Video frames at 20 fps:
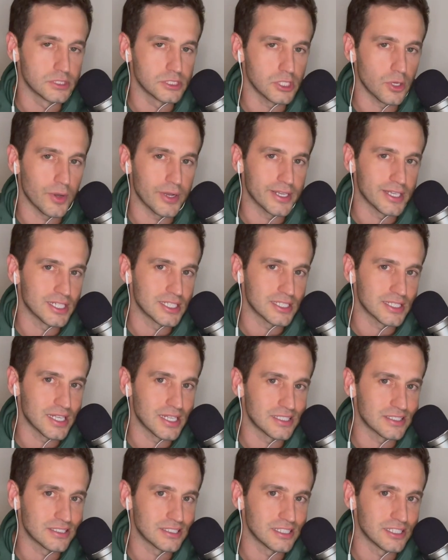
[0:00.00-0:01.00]
So I guess
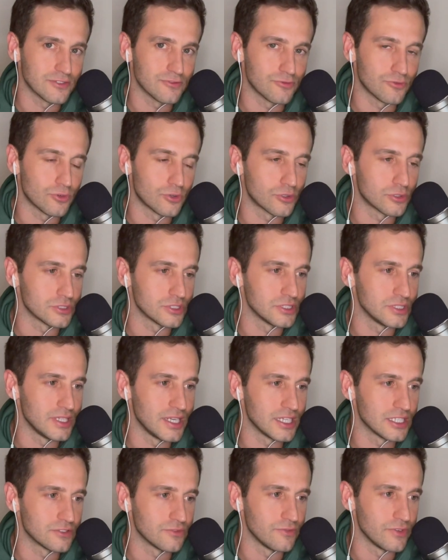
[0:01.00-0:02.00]
that's it for
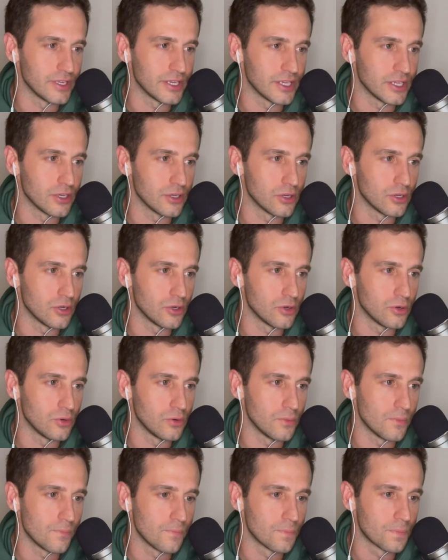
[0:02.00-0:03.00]
today's
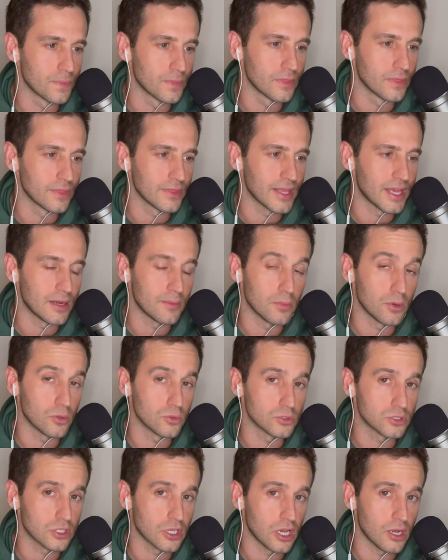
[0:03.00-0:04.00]
video. 10
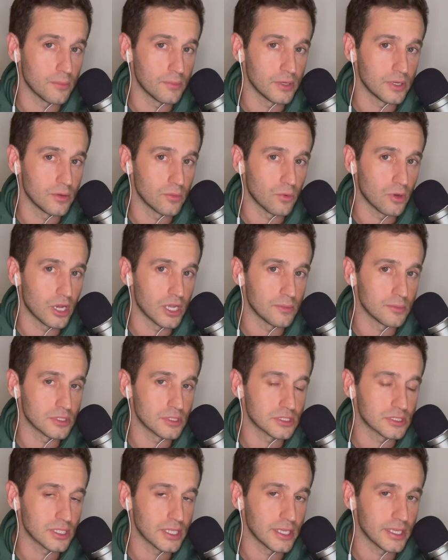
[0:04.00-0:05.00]
most common wine
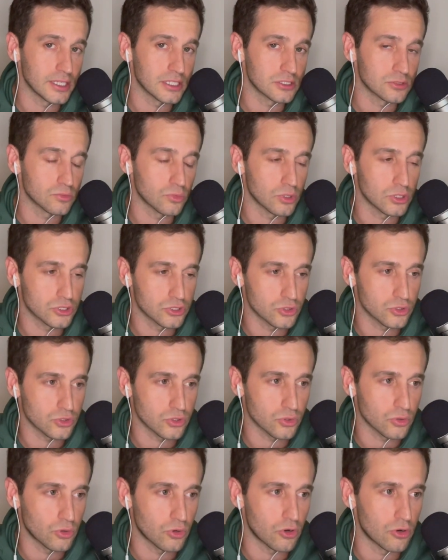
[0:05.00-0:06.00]
mistakes. What's your
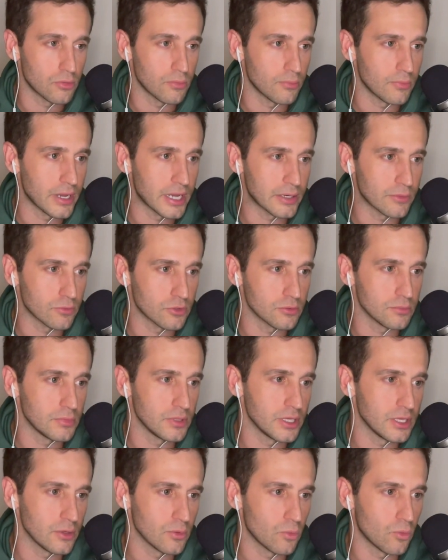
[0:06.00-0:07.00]
score? Mine would
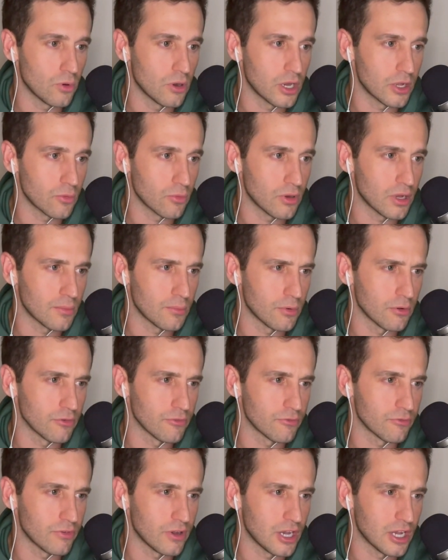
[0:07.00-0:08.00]
be
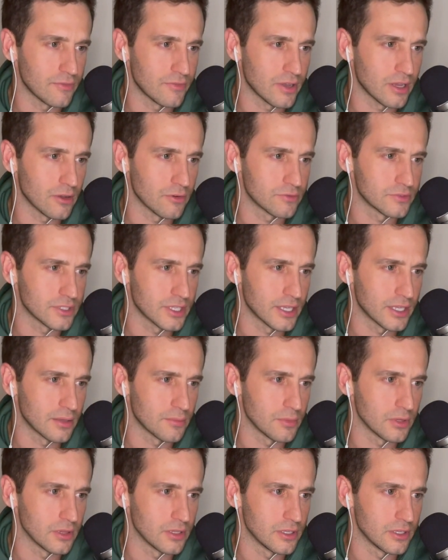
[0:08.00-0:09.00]
1.5 out of 10, I
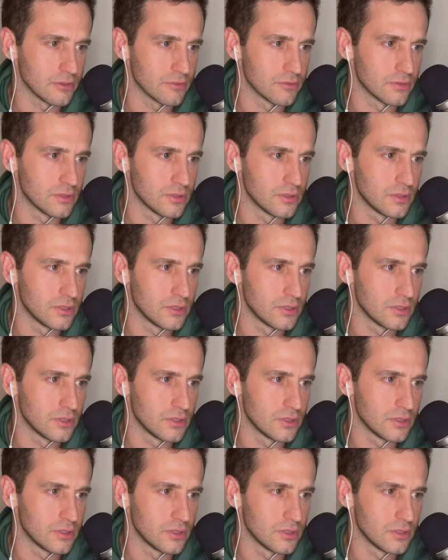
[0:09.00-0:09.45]
believe.